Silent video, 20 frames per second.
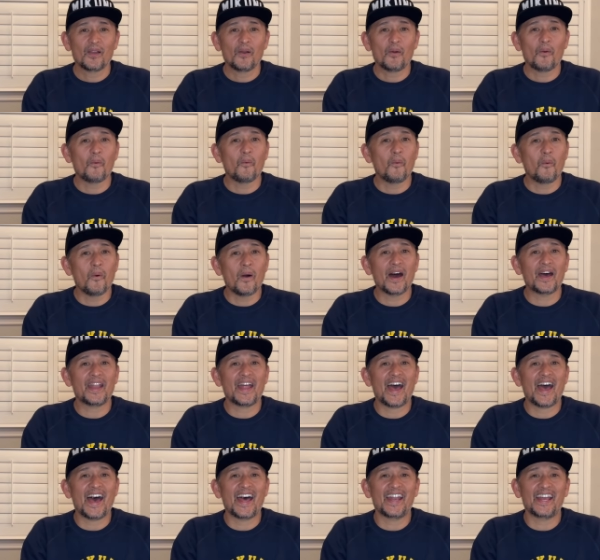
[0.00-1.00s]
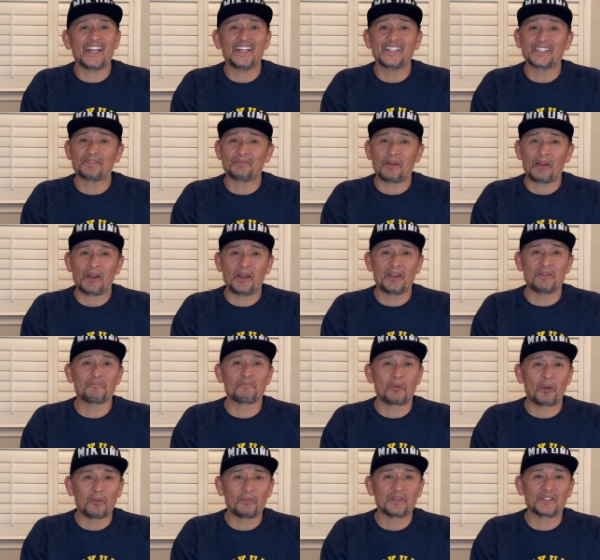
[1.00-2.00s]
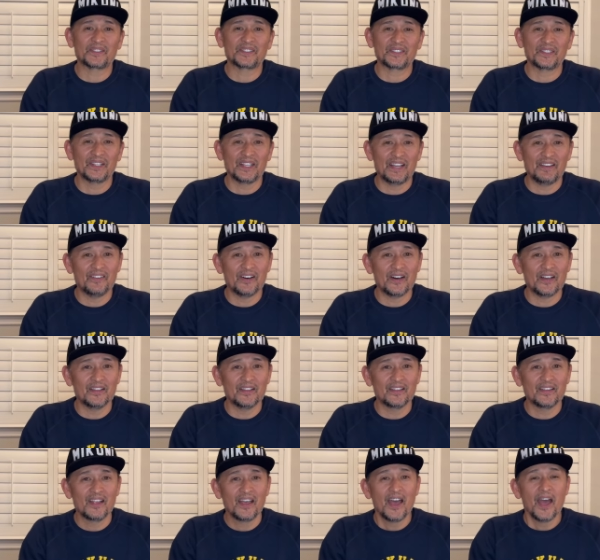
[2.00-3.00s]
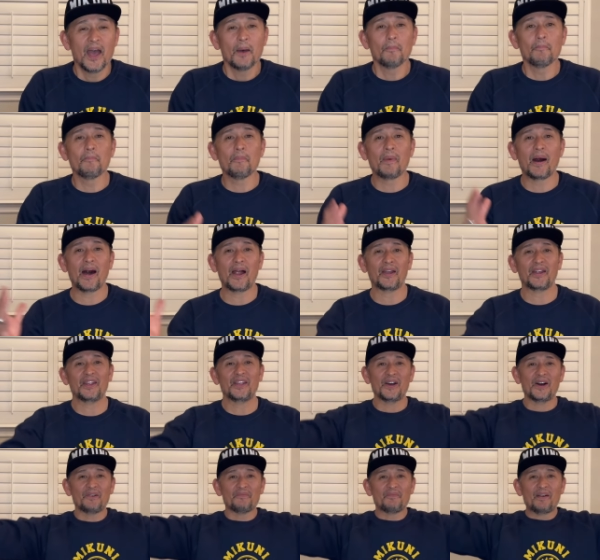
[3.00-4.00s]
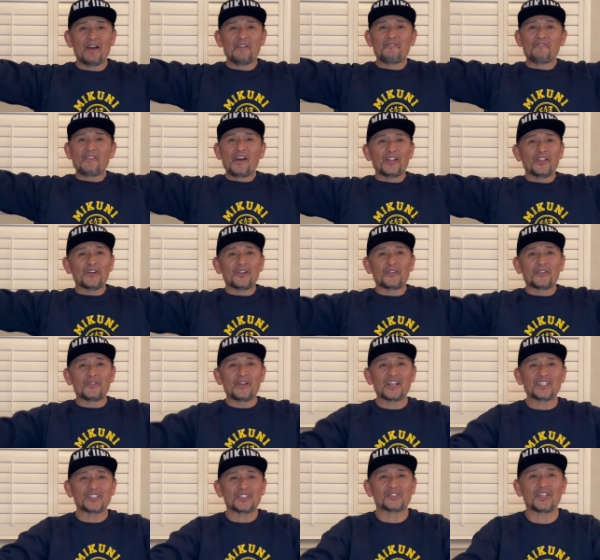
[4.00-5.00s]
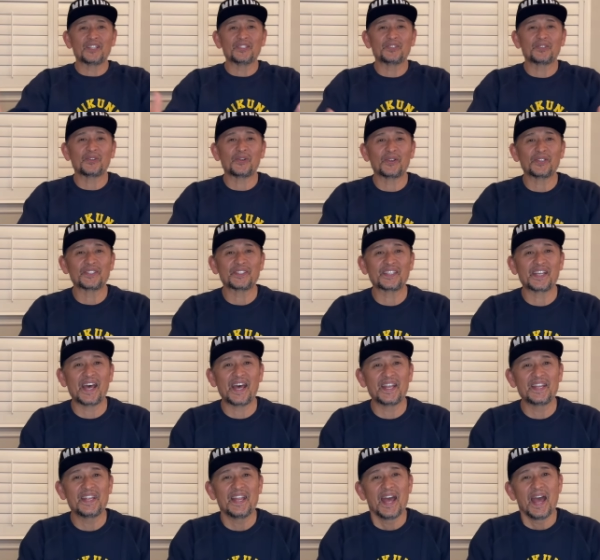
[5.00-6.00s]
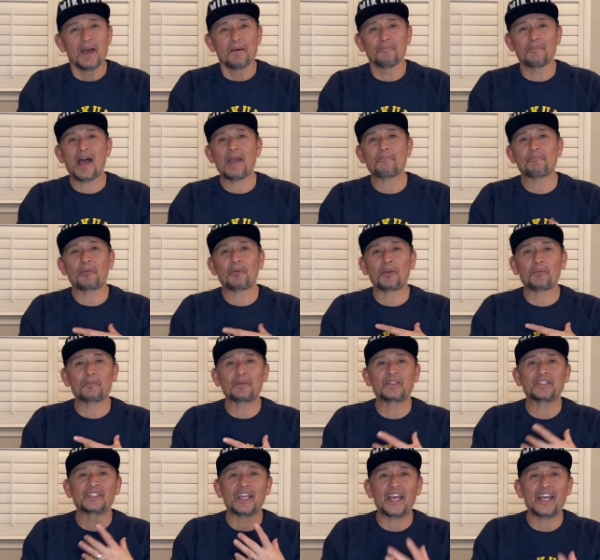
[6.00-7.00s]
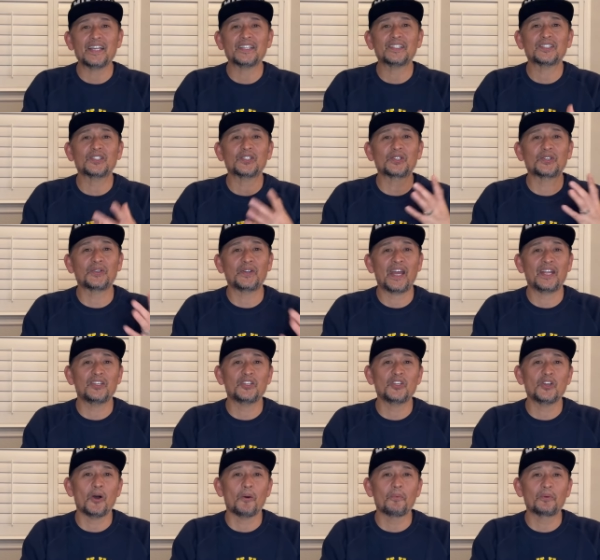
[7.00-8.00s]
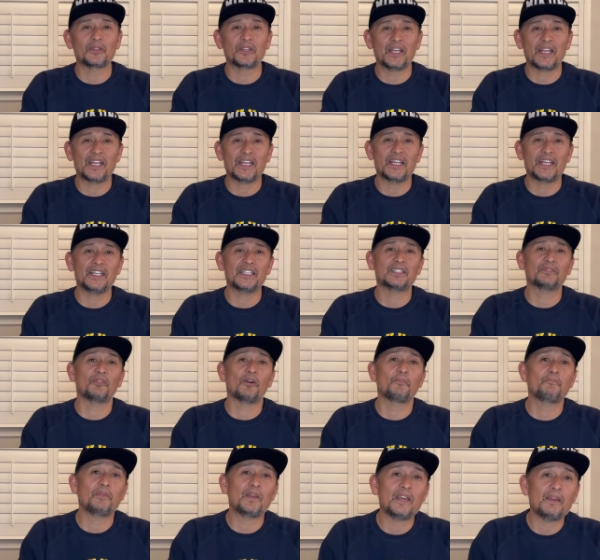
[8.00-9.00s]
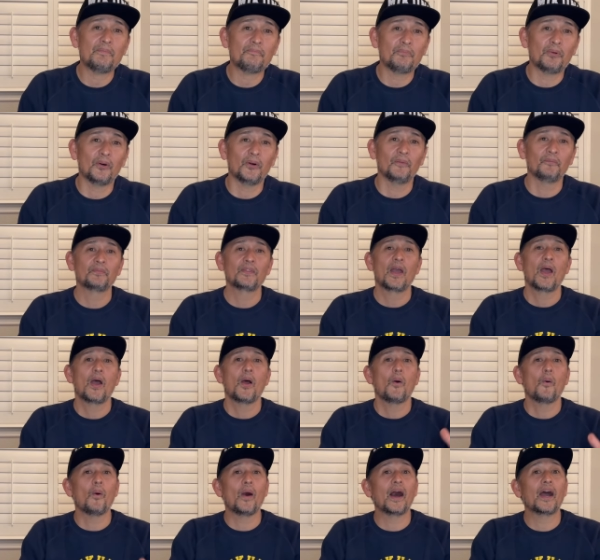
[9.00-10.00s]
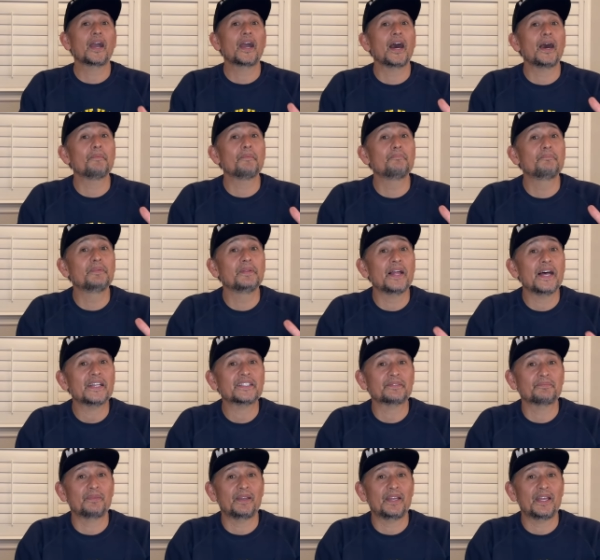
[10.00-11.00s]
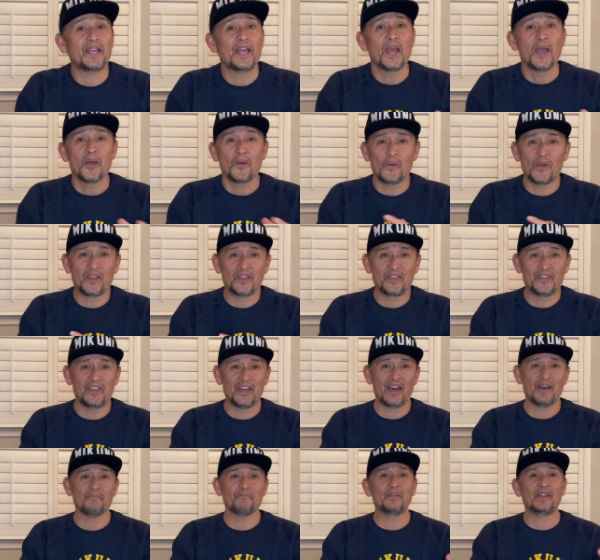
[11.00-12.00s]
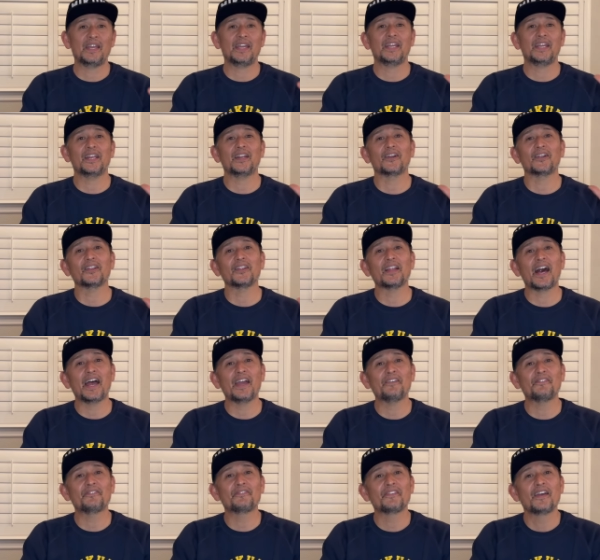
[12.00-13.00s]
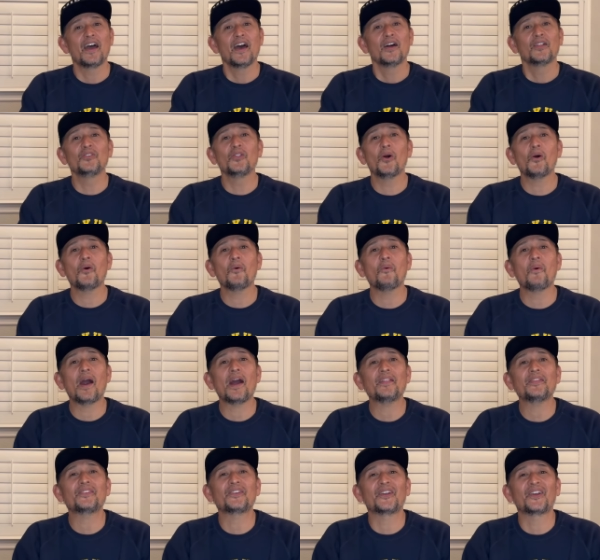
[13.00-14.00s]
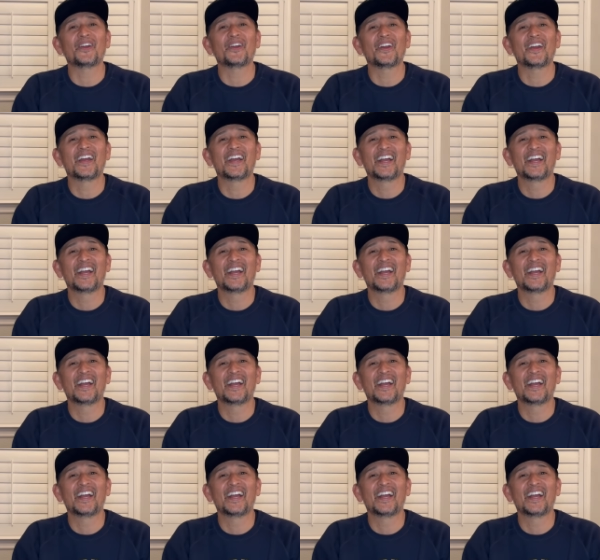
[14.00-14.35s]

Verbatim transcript: What an inspiring purpose to live on. Mario, my fellow restaurateur, said, My purpose is to create new opportunities for people while God blessed me with that being in our life. No wonder